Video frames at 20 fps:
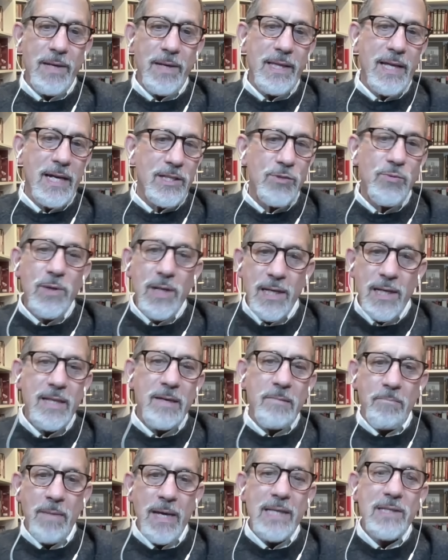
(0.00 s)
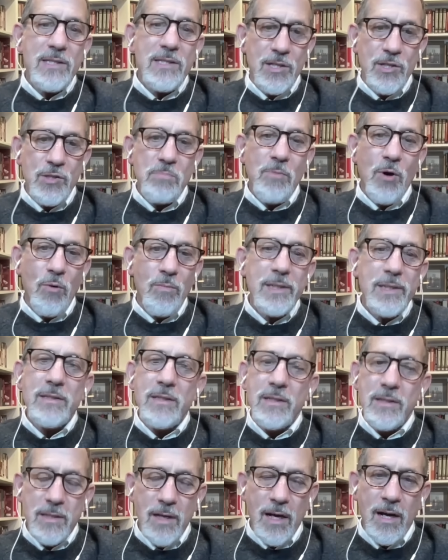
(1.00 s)
And that's what I think makes this moment
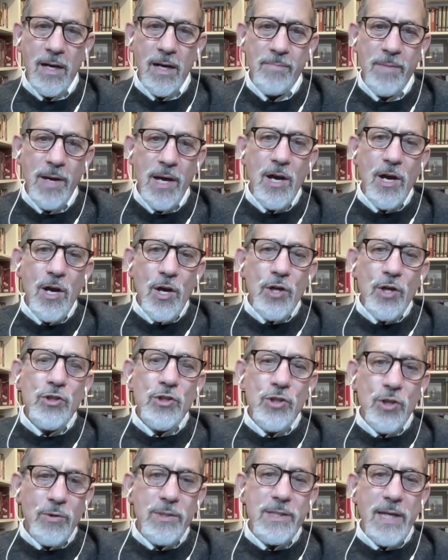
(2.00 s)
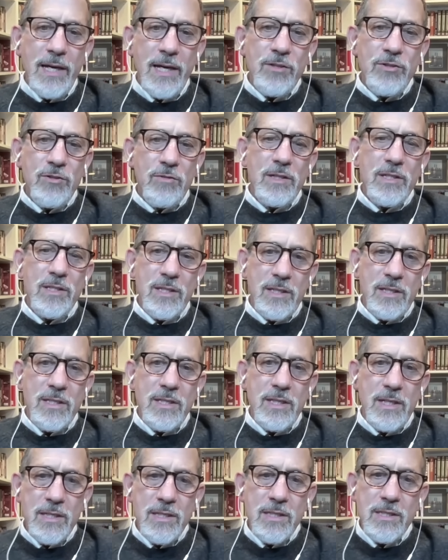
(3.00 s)
in time so dangerous, is
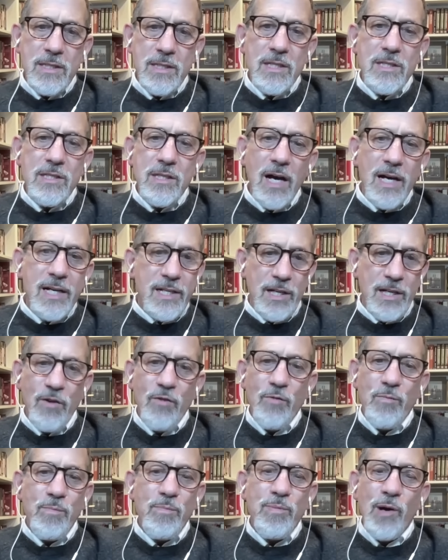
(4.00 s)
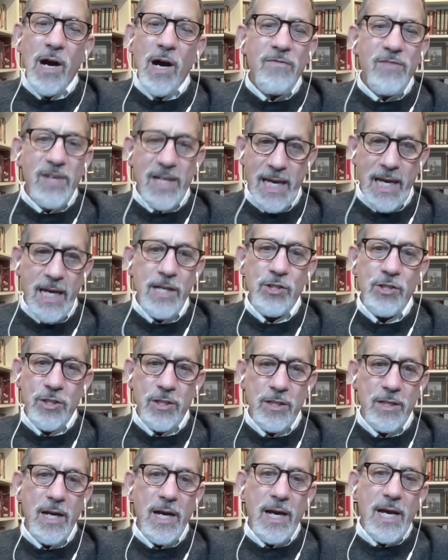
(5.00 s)
this idea of
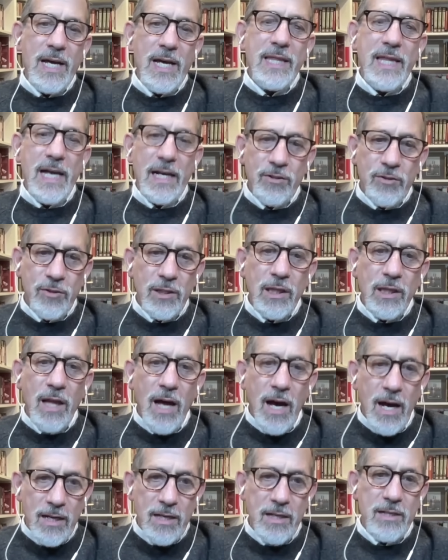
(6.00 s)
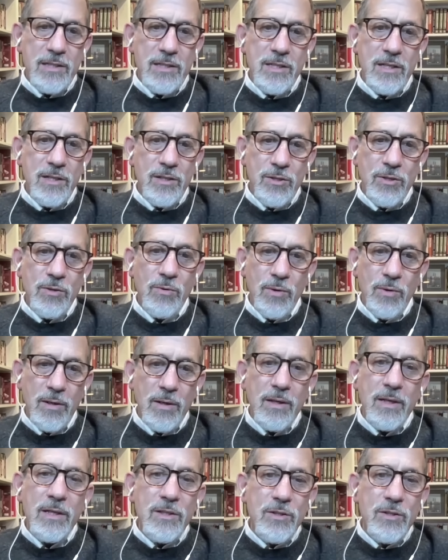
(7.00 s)
provocation that could lock us into